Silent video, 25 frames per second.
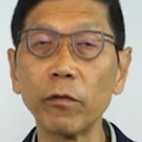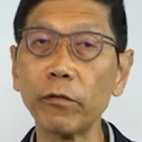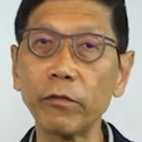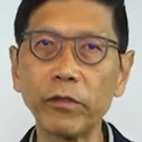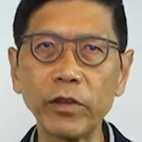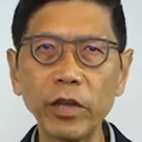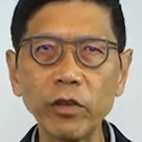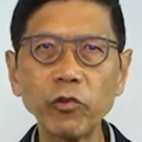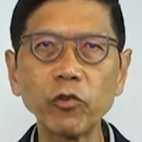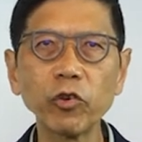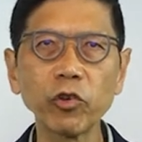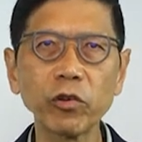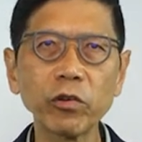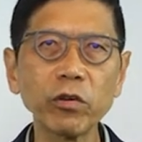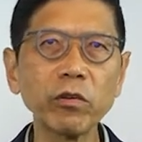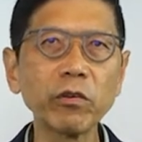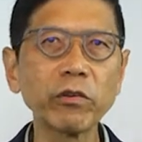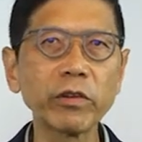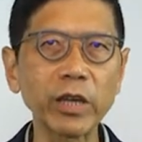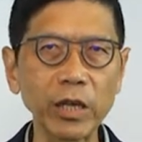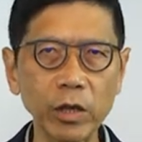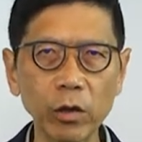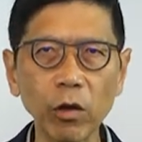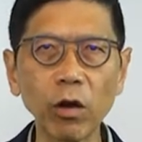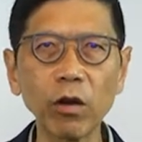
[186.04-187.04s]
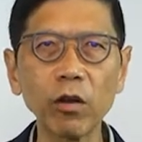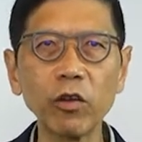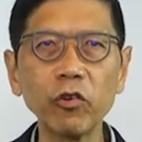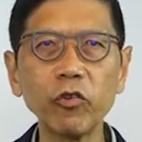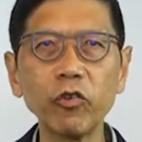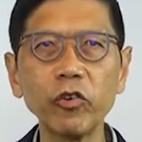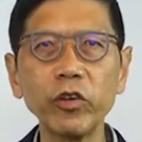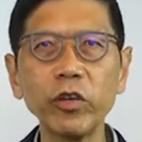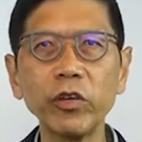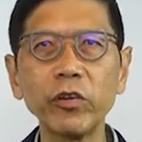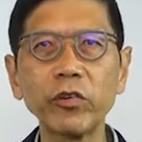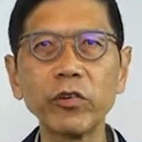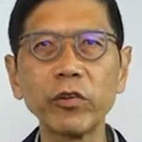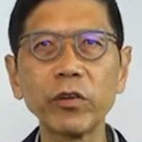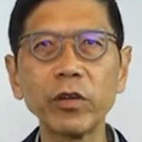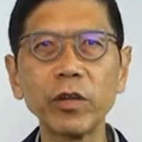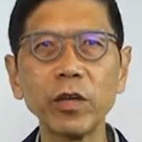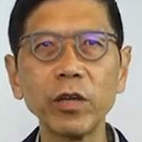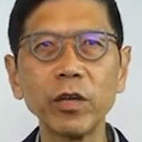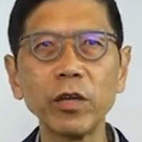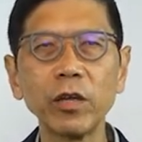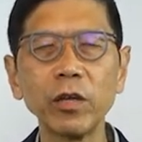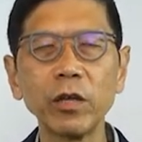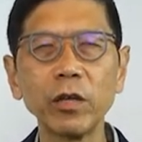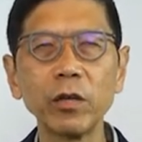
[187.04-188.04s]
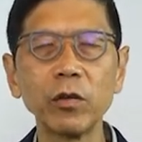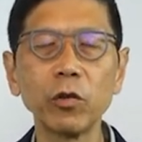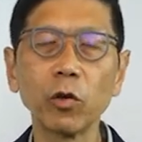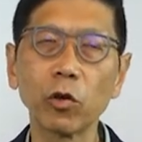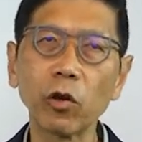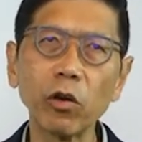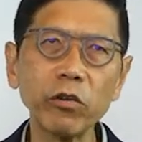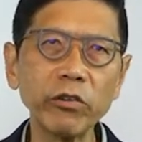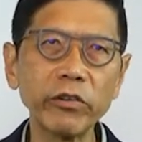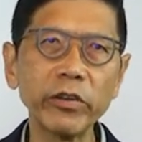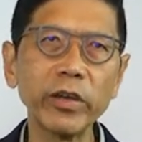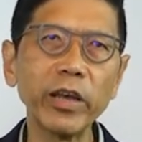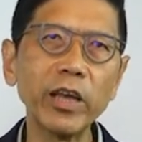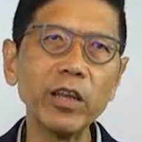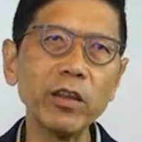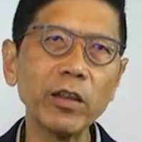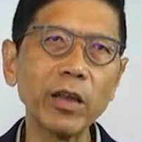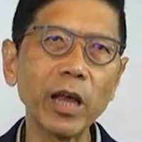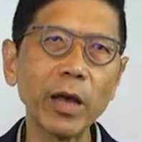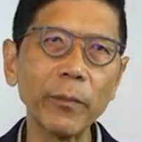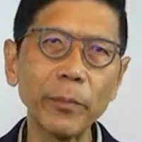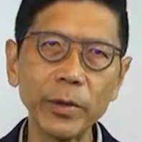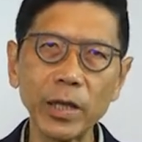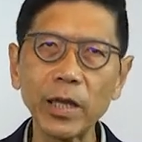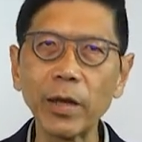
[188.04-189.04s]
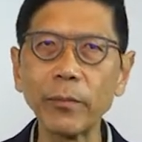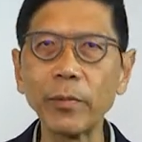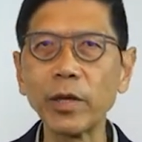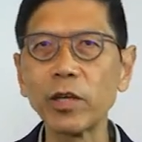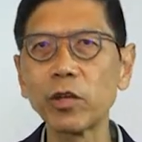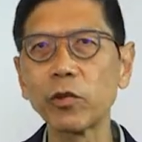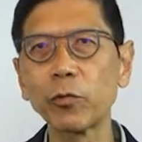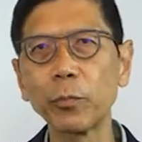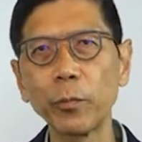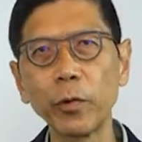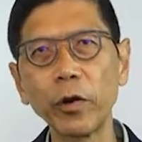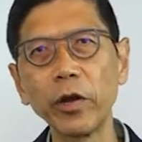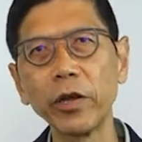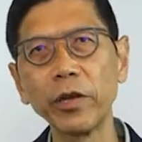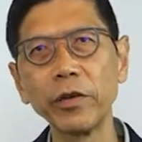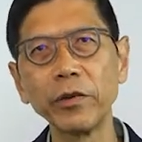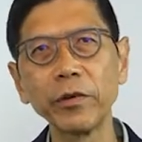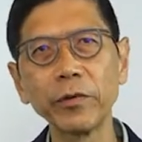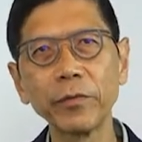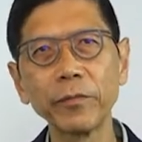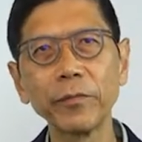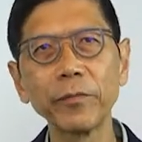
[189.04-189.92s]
of digital technologies to contain epidemic spread.